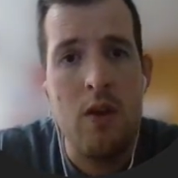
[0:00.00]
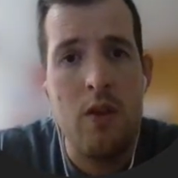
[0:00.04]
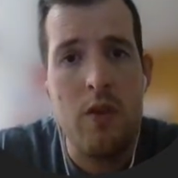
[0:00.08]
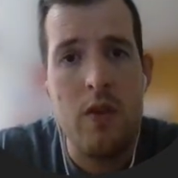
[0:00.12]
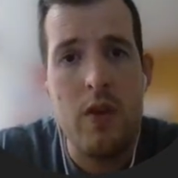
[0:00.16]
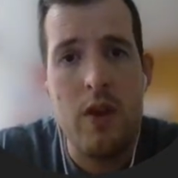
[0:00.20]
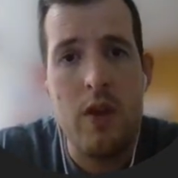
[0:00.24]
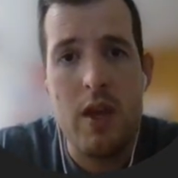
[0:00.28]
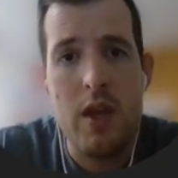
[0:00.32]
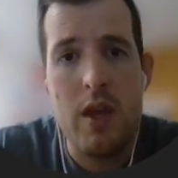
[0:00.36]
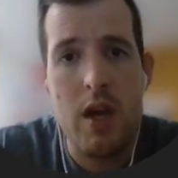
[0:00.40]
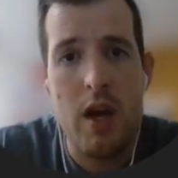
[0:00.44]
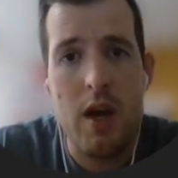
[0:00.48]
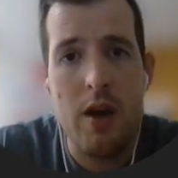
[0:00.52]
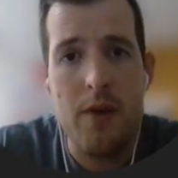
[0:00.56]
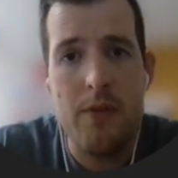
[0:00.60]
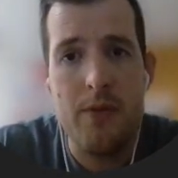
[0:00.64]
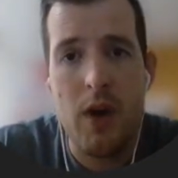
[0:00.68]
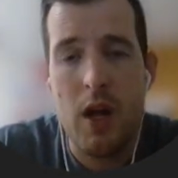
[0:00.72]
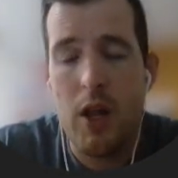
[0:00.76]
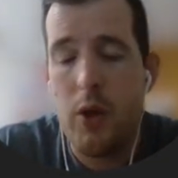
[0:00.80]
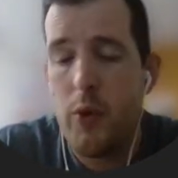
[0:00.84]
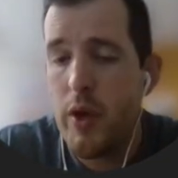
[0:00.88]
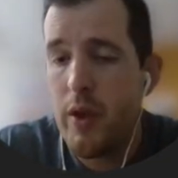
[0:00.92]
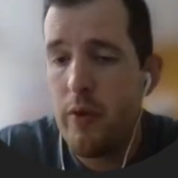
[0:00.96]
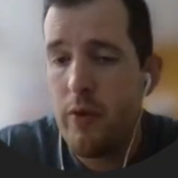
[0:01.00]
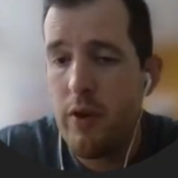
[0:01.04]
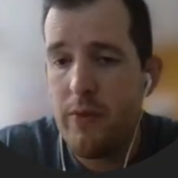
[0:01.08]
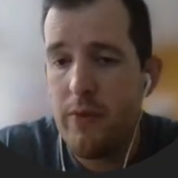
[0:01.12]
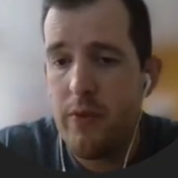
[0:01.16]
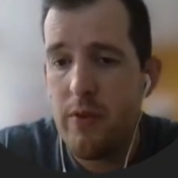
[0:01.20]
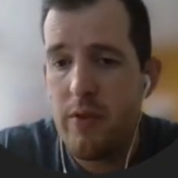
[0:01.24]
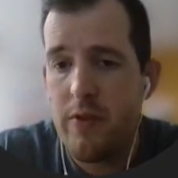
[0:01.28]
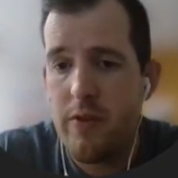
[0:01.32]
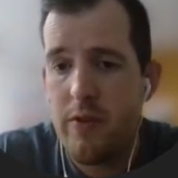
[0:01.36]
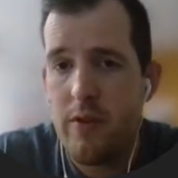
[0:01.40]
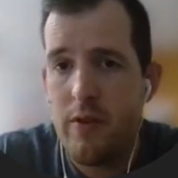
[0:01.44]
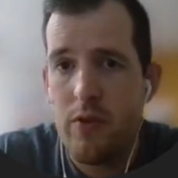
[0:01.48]
The following
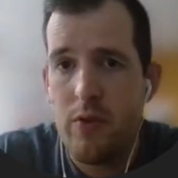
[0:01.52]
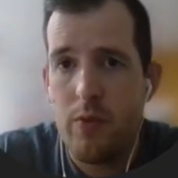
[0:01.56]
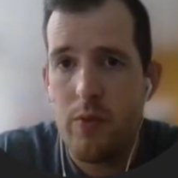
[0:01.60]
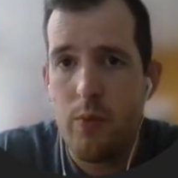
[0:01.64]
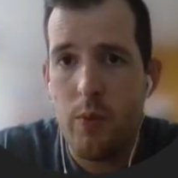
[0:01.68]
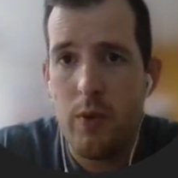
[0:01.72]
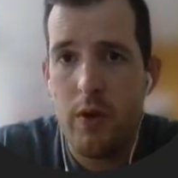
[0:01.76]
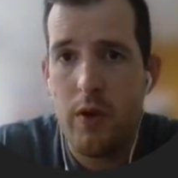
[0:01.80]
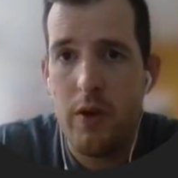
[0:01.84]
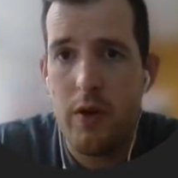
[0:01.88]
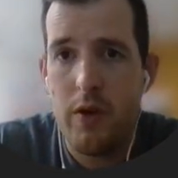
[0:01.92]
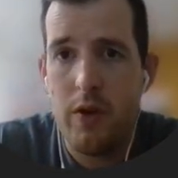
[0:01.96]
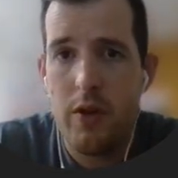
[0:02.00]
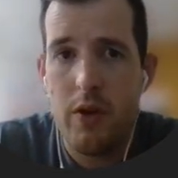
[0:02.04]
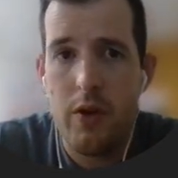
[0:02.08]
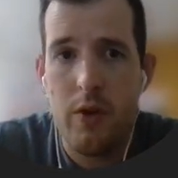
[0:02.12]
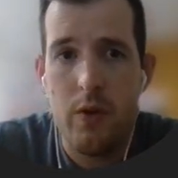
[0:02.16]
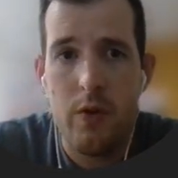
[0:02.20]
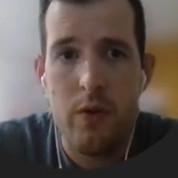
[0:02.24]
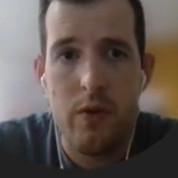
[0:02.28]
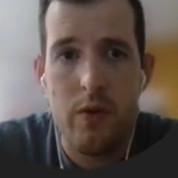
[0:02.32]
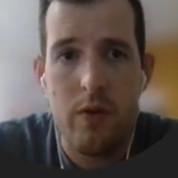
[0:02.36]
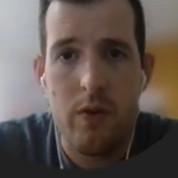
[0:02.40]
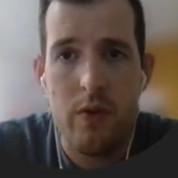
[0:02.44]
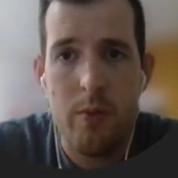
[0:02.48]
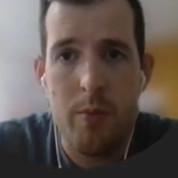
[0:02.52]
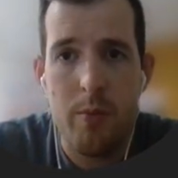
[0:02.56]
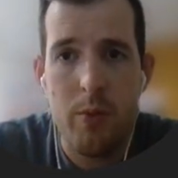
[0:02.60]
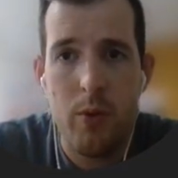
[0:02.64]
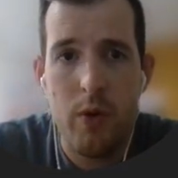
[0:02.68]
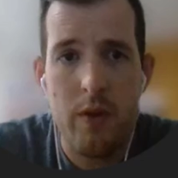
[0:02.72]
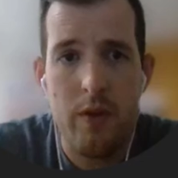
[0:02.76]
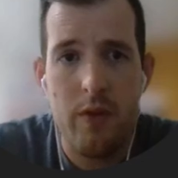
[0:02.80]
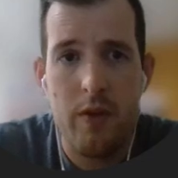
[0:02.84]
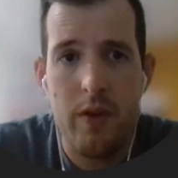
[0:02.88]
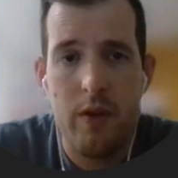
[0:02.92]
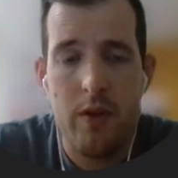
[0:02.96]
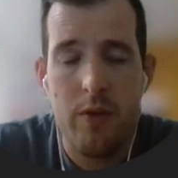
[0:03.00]
references were used to support
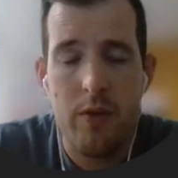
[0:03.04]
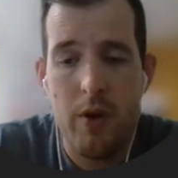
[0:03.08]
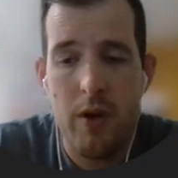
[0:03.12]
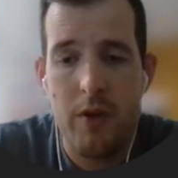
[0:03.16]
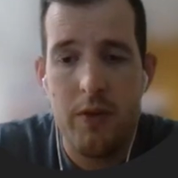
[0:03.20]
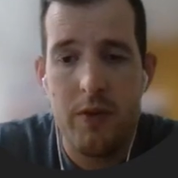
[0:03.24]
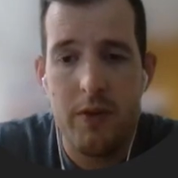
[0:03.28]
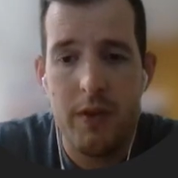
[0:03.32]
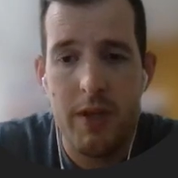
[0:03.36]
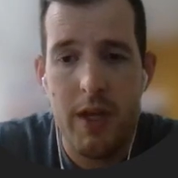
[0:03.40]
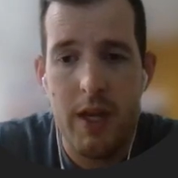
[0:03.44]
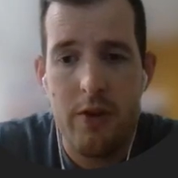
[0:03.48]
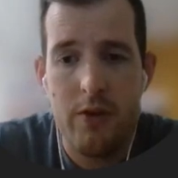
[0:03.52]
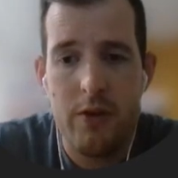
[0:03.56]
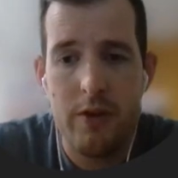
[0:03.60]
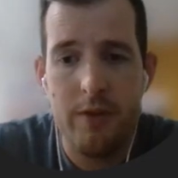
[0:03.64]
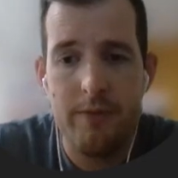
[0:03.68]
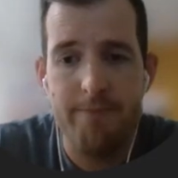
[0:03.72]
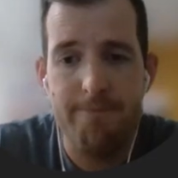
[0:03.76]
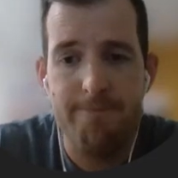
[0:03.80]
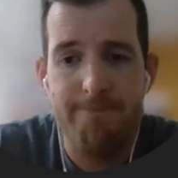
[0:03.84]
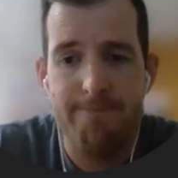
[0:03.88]
this presentation.